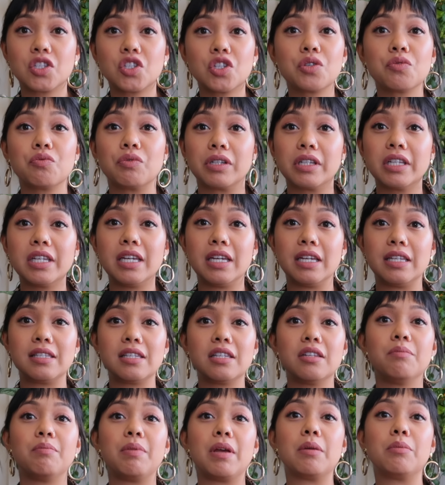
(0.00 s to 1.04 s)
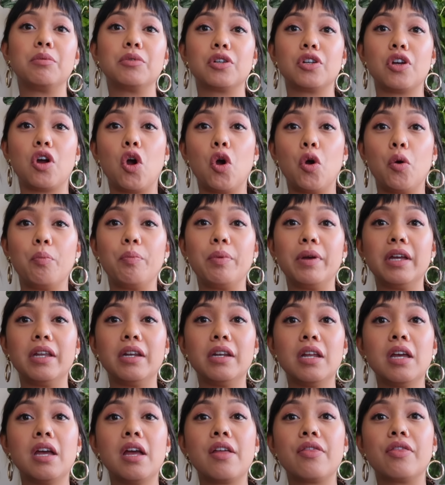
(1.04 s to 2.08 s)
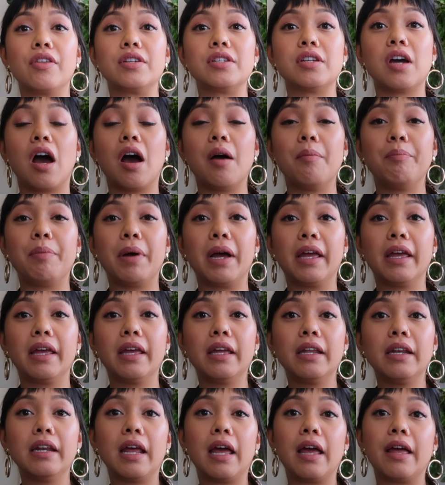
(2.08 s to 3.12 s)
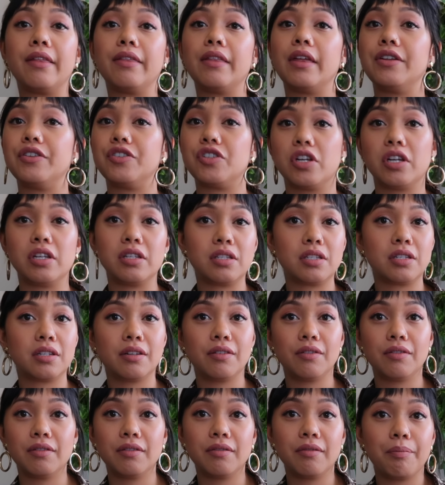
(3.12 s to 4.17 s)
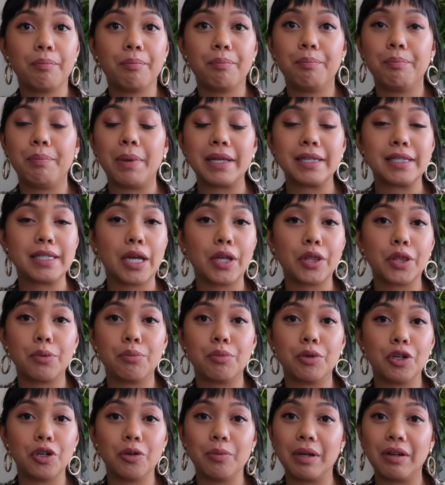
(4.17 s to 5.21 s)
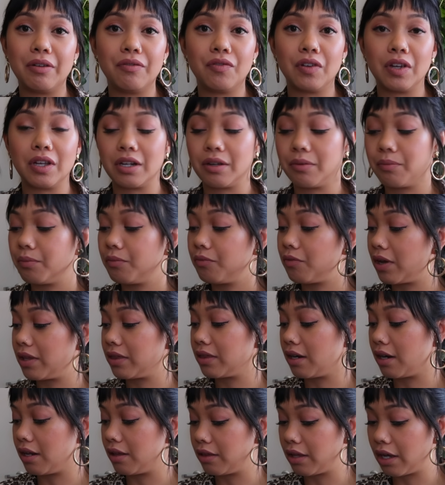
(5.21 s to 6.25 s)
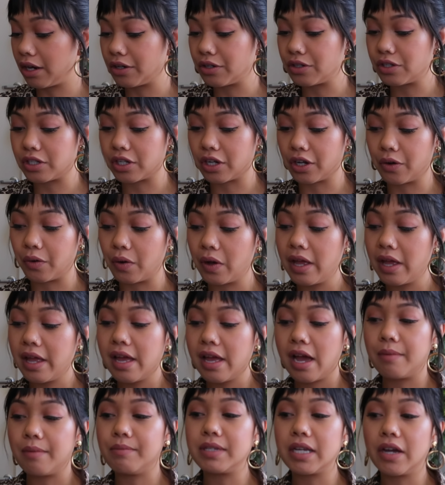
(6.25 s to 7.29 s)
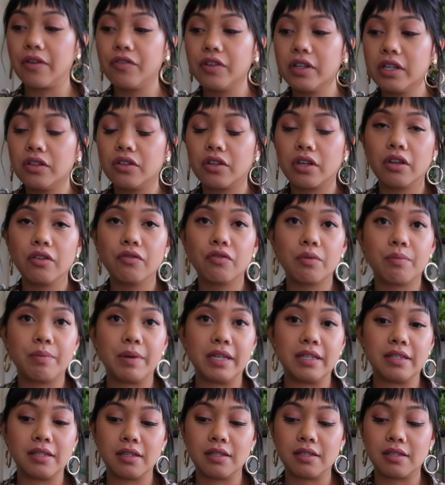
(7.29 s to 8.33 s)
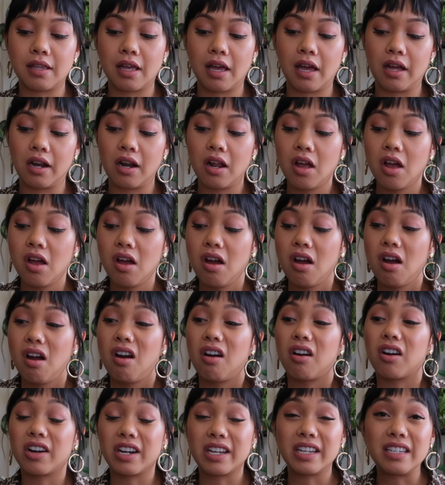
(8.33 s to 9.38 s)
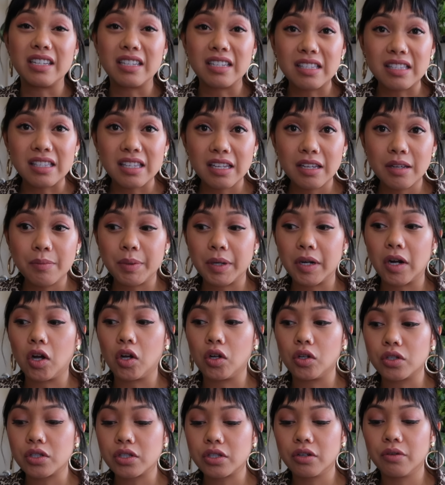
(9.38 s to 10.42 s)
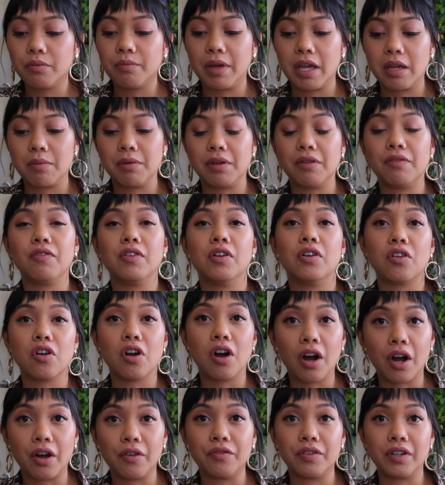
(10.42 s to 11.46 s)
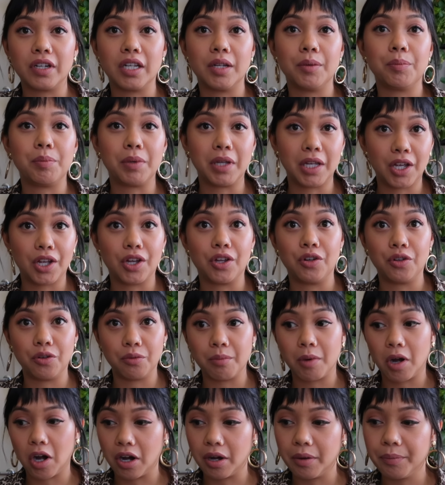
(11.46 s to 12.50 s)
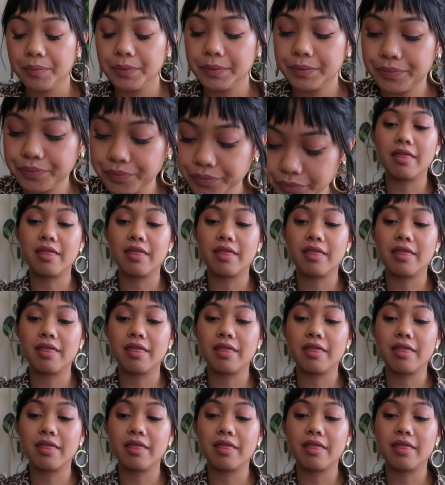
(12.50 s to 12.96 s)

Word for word: it's just really easy to be able to open the top button and then just bust out the boob and feed him right then and there. So I'm definitely looking for pieces that are easy, but also make me feel confident being a new mom.